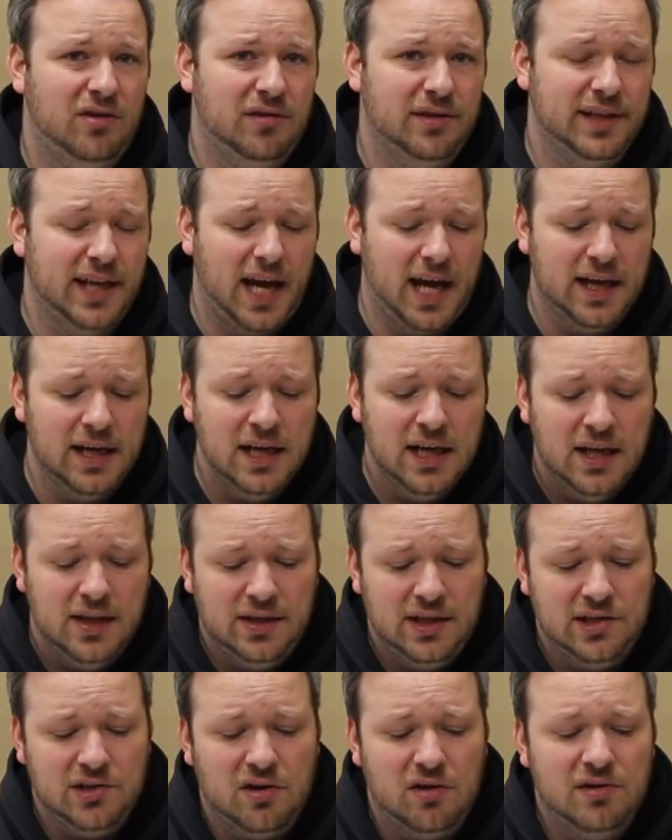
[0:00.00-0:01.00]
all of that.
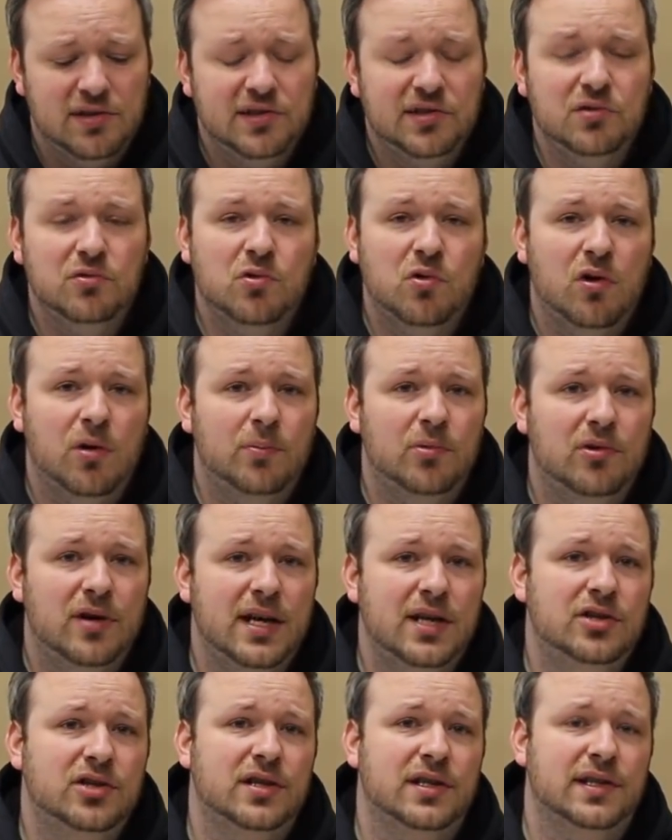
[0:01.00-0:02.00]
These are still
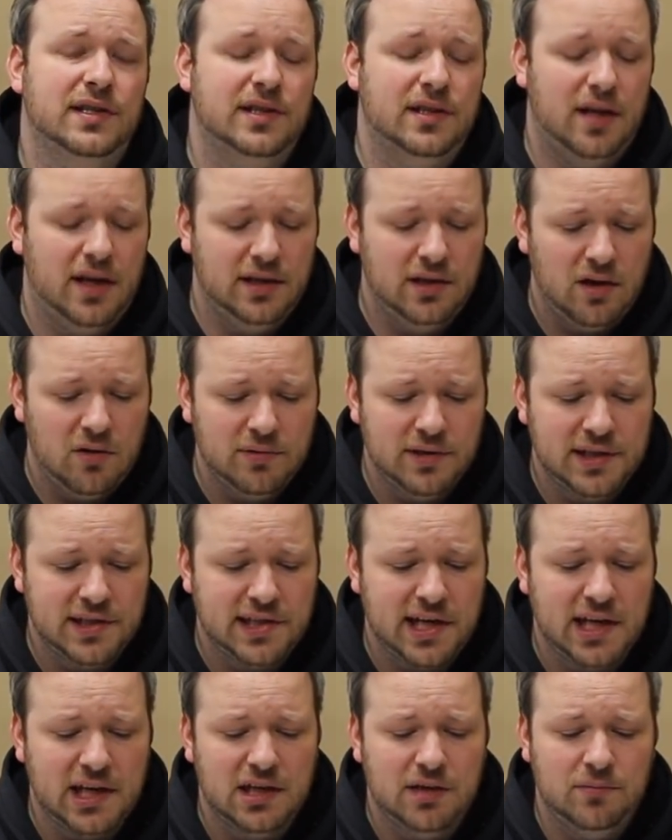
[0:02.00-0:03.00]
corporations. I know in the
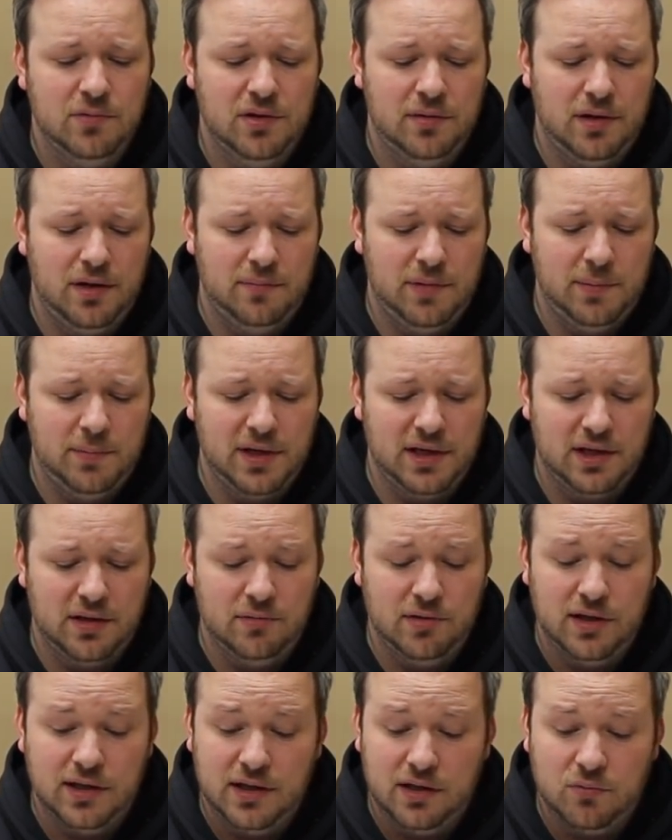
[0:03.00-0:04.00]
Second Amendment
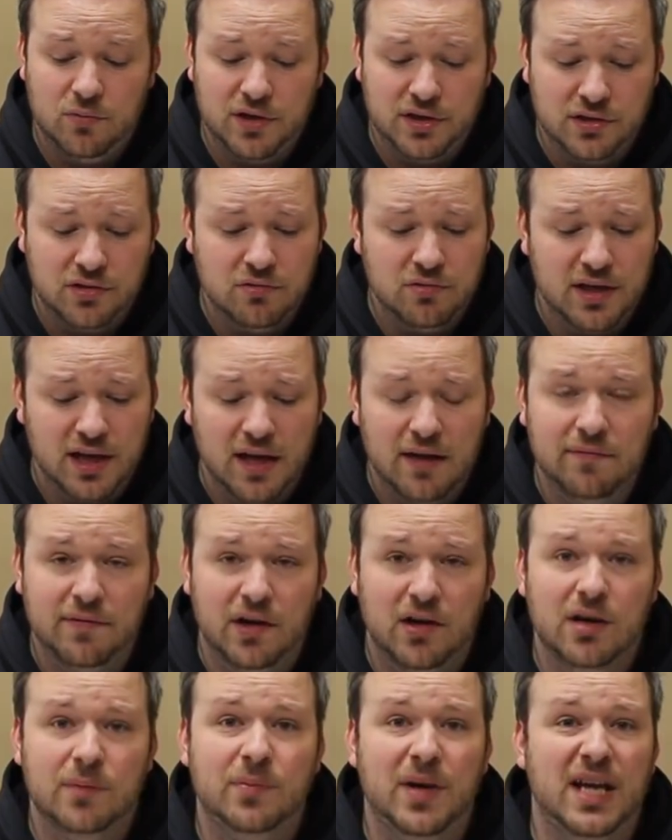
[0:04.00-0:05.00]
community, we do get
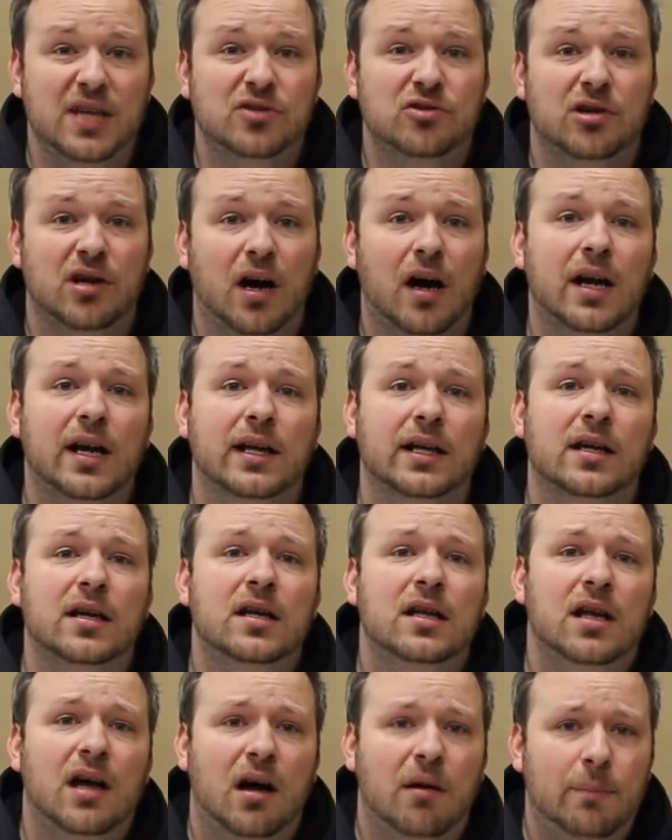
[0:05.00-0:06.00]
very patriotic
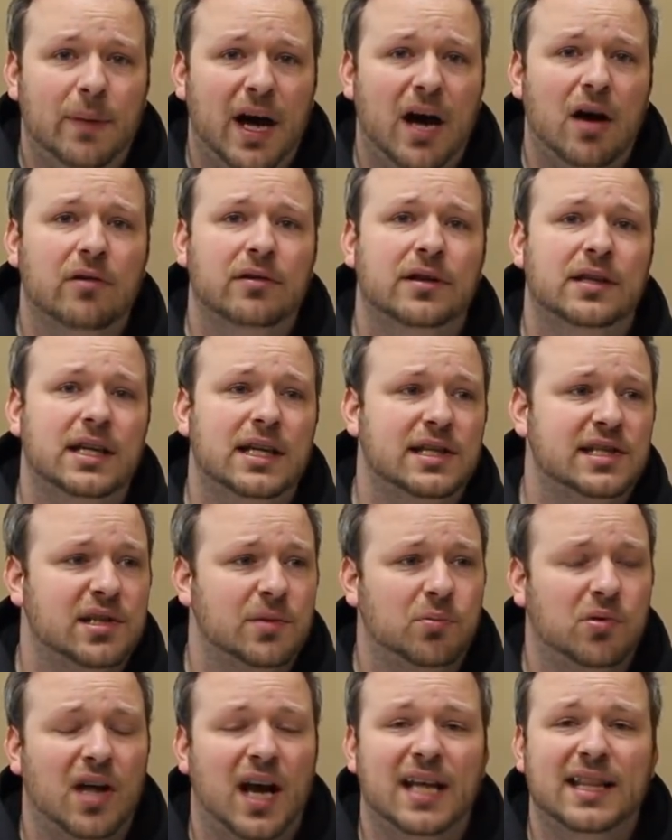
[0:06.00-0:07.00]
about the
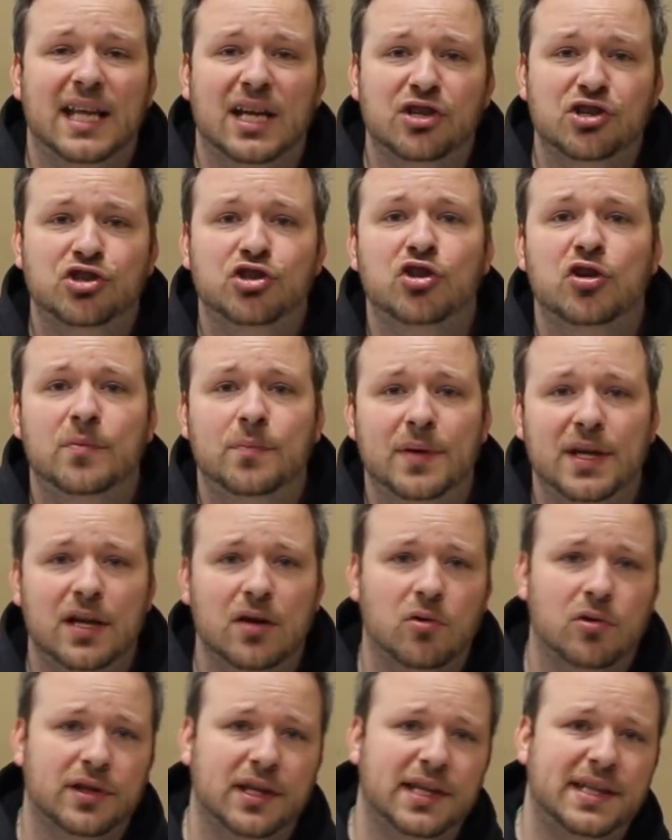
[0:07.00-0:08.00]
supply that should
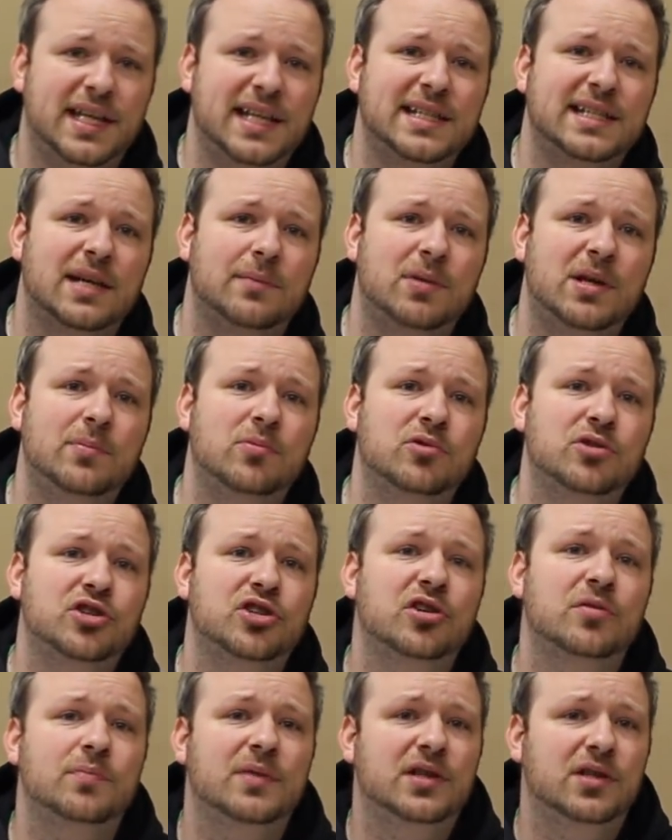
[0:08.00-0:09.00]
be, or the things that people
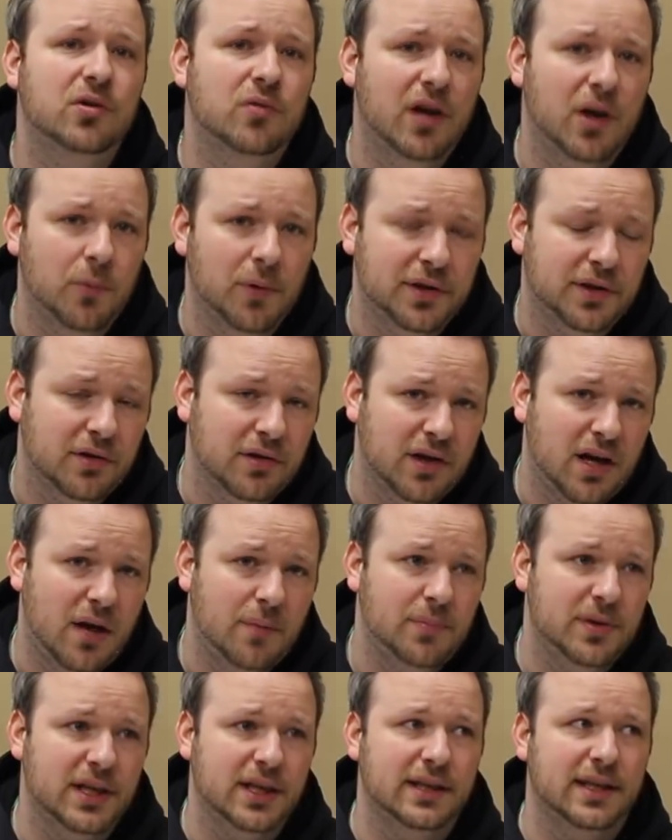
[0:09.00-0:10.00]
should be doing with their
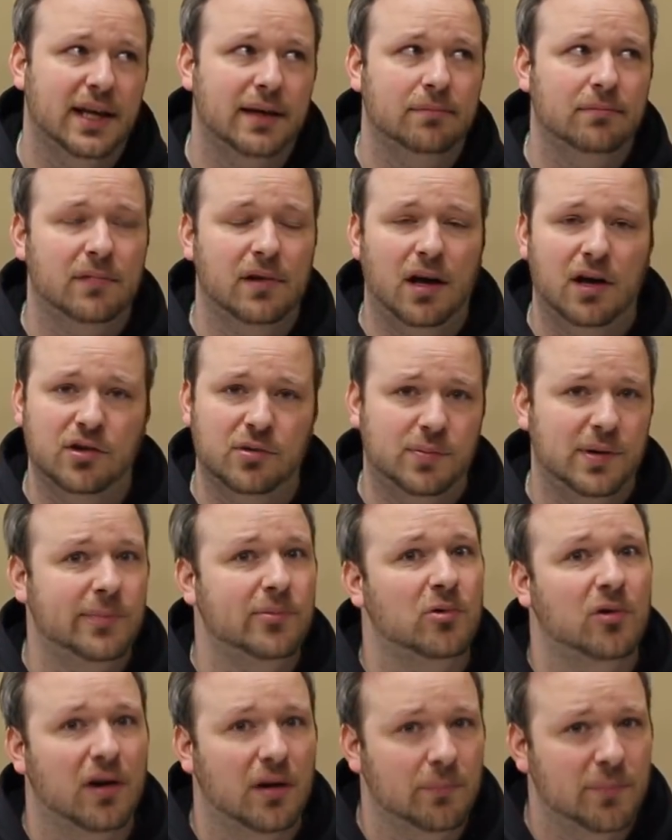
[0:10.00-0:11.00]
company that other
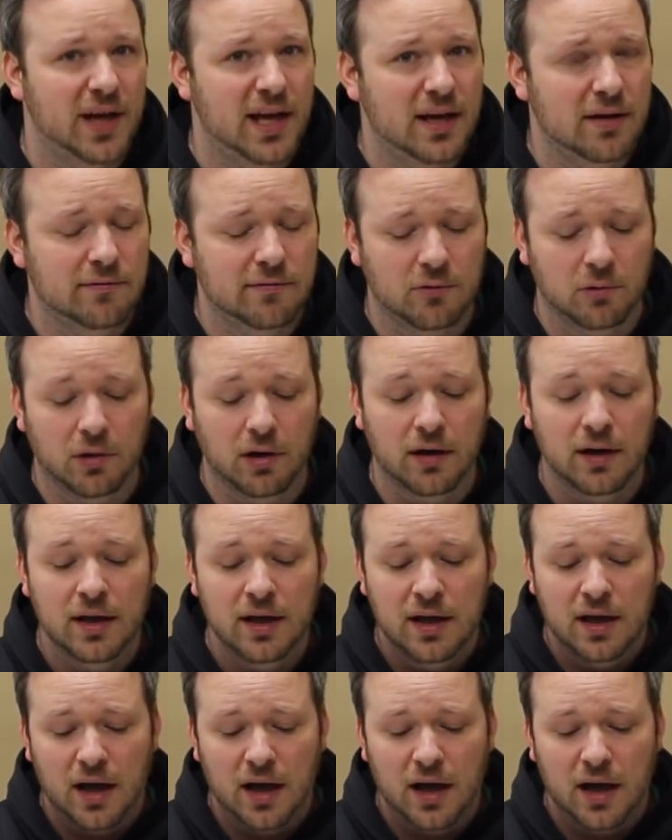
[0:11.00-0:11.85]
people aren't paying for.